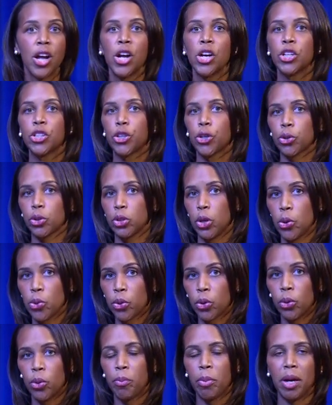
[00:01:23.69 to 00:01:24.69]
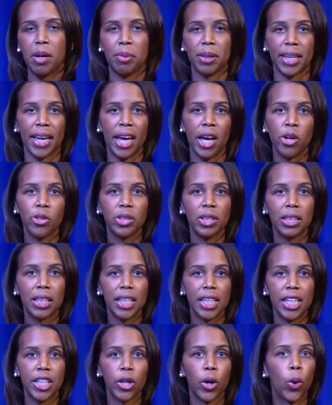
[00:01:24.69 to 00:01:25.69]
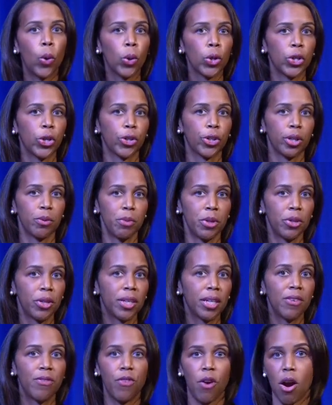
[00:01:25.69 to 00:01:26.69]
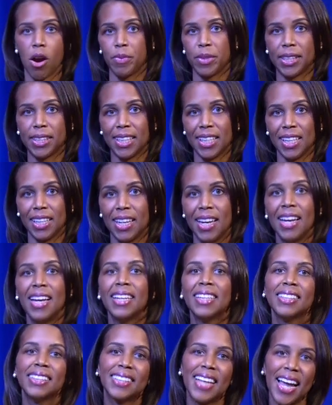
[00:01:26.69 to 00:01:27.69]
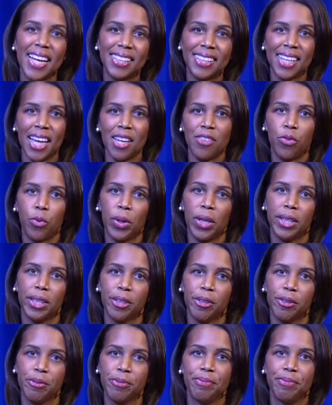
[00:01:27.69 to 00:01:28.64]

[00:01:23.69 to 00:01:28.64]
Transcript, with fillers: your local public health clinic, or your community pharmacy. Stay safe, Wheeler.